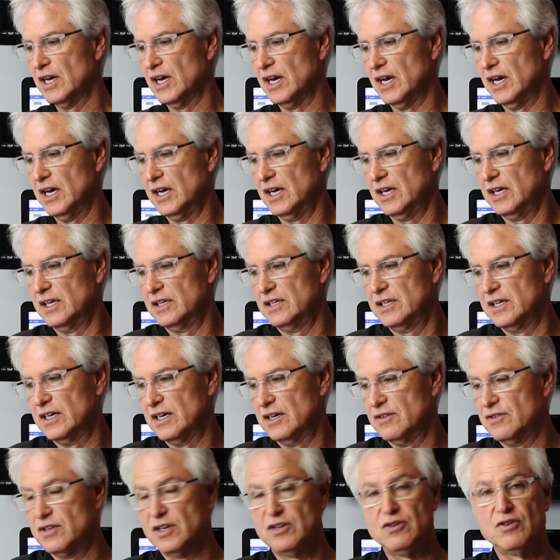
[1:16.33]
And
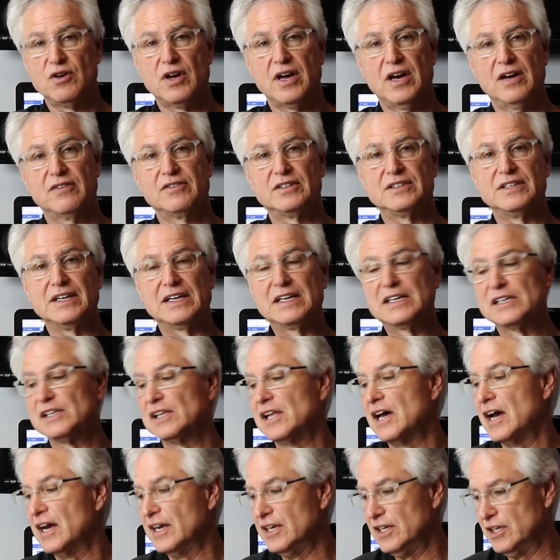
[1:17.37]
then you have a
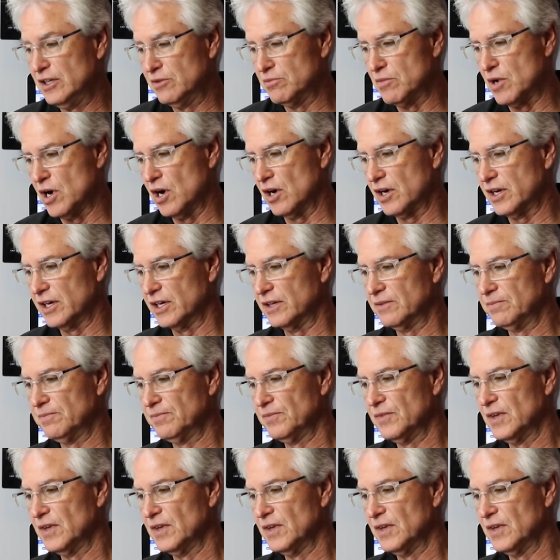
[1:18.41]
declining market.